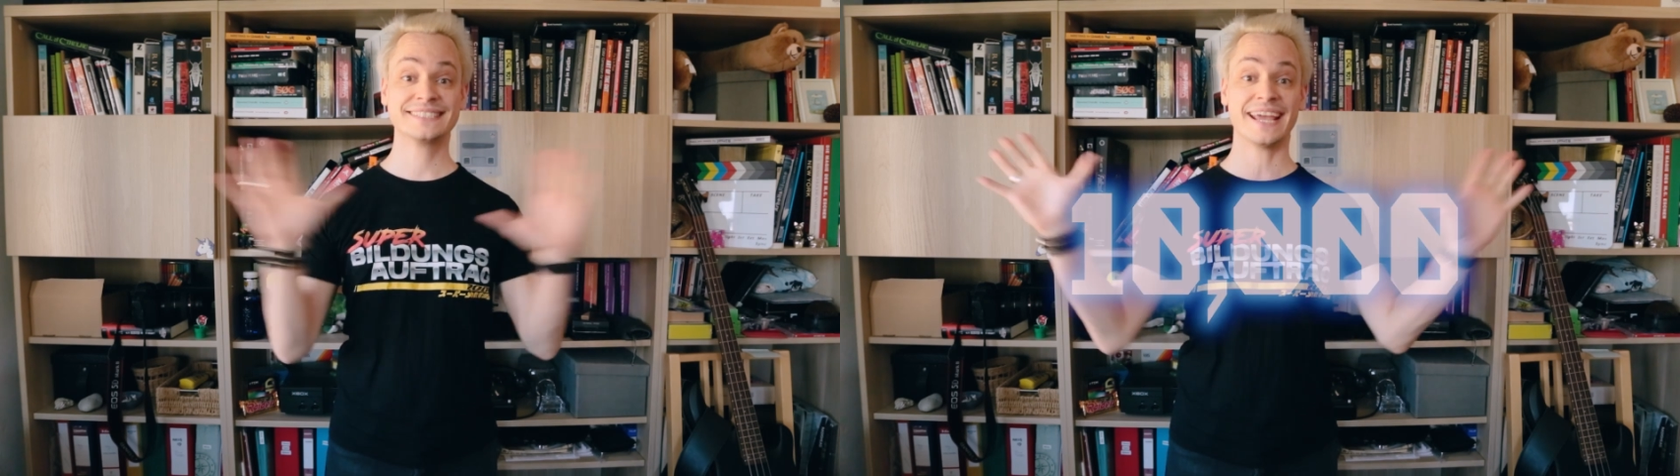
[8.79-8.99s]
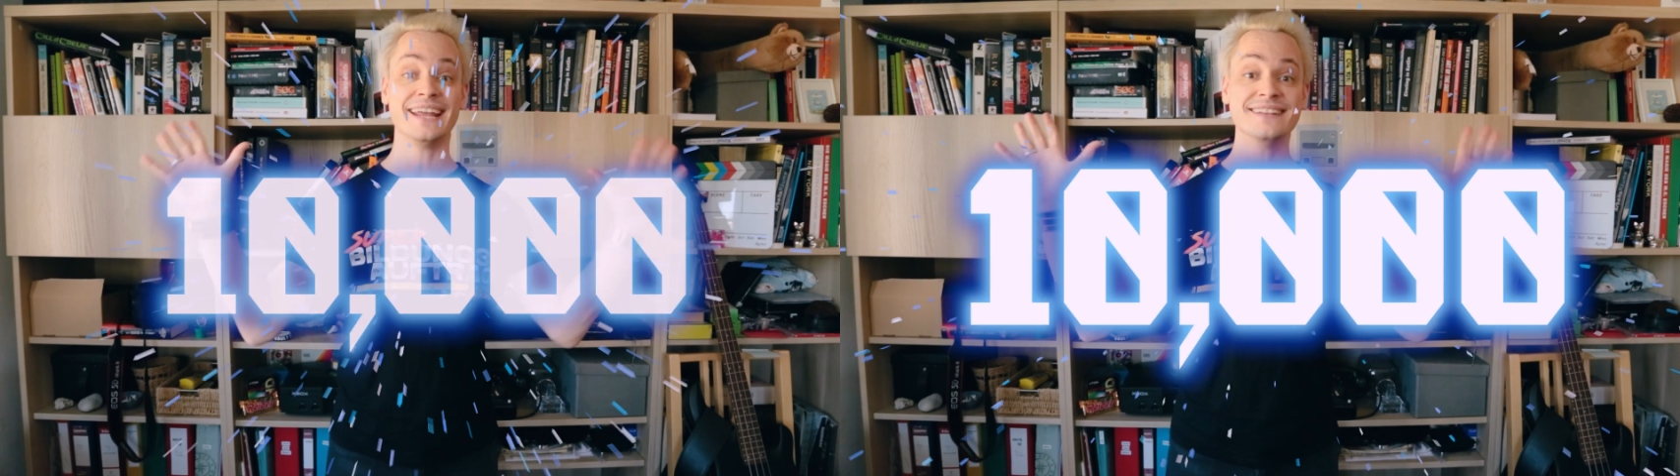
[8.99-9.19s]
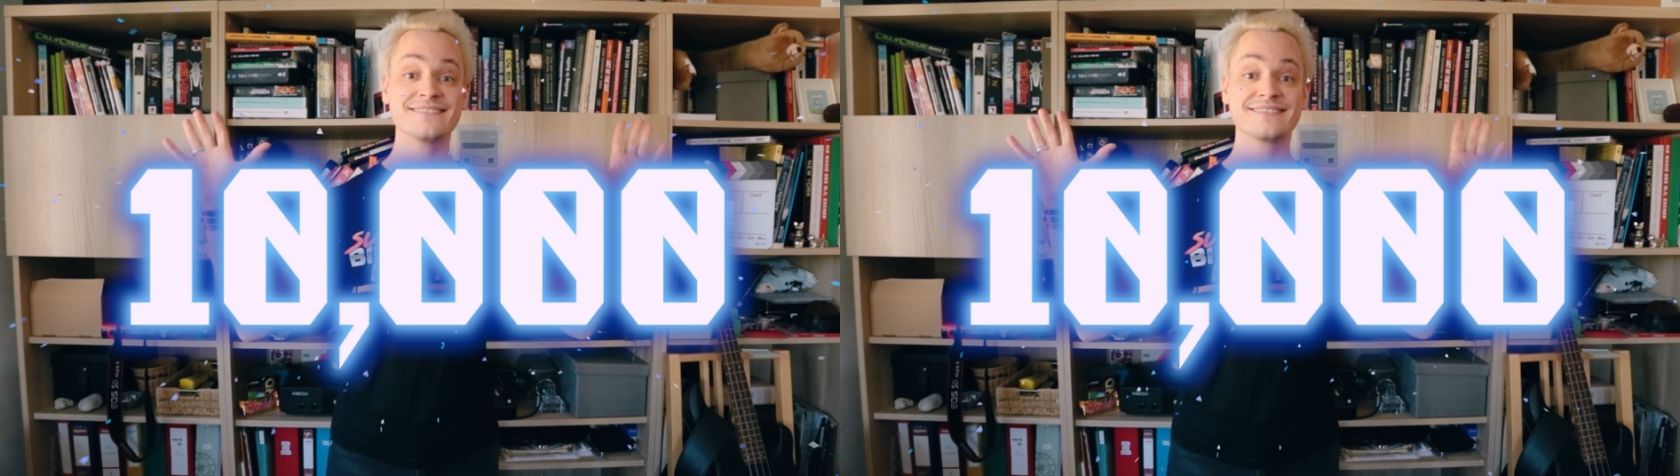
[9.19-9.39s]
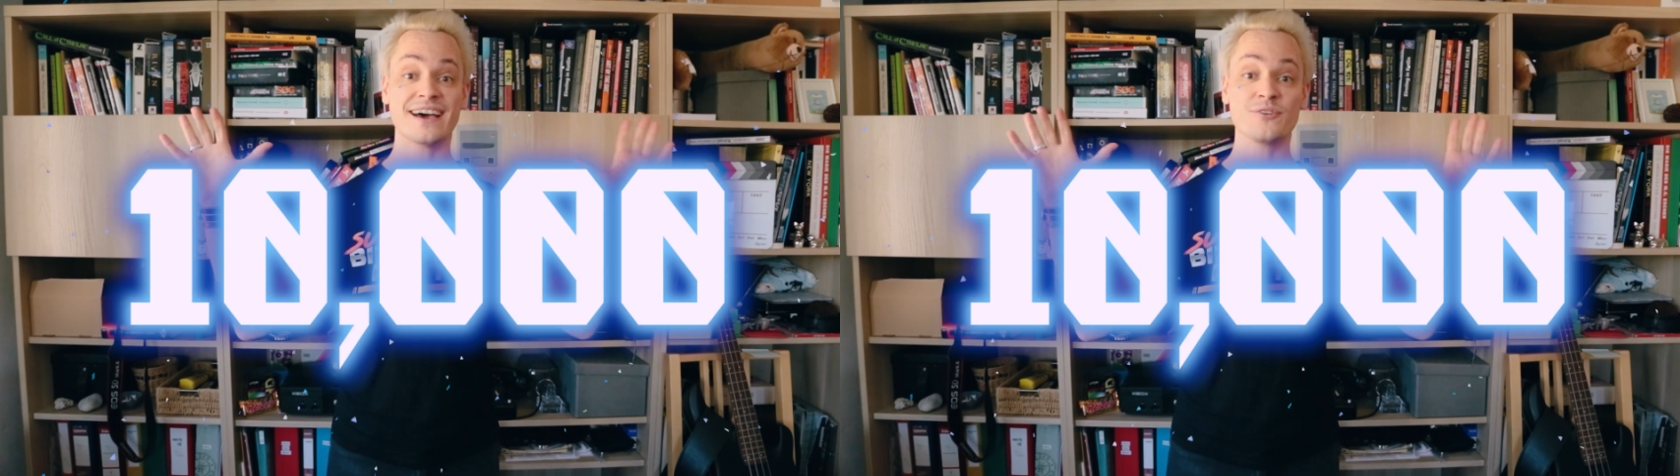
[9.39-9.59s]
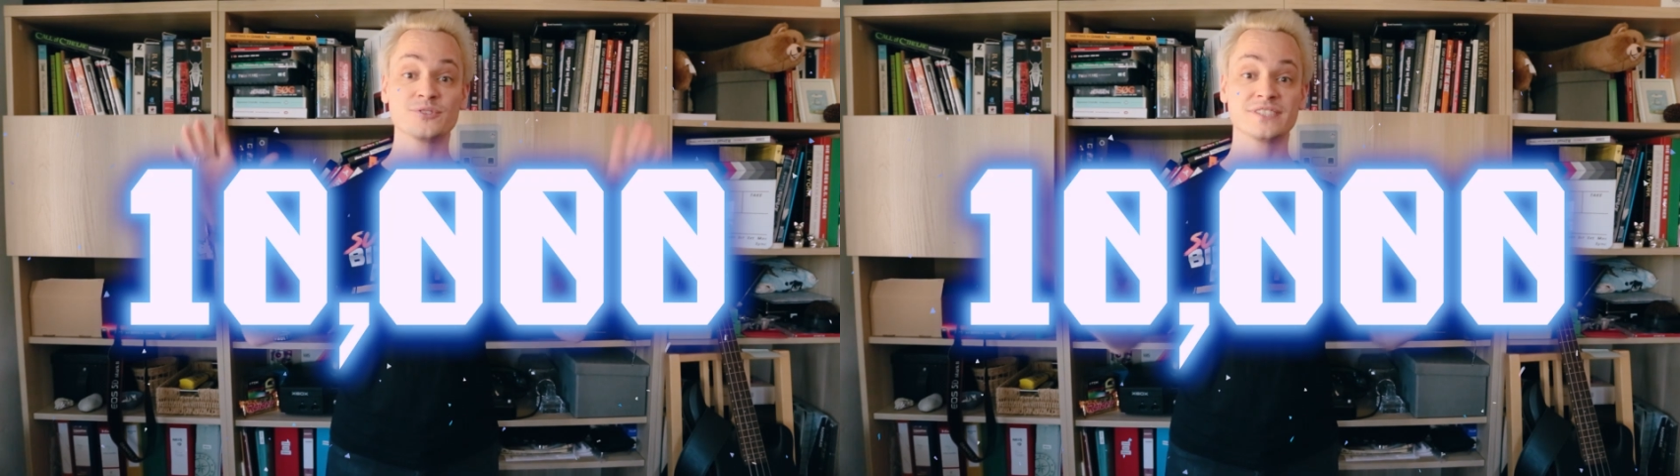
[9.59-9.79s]

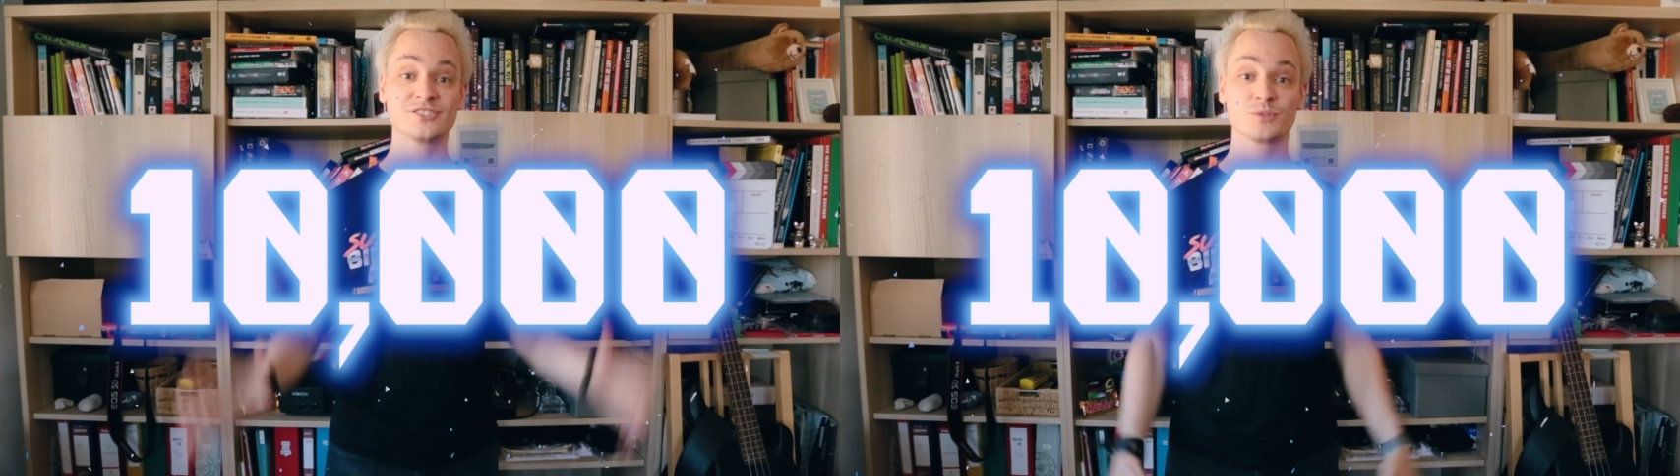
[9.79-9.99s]
10,000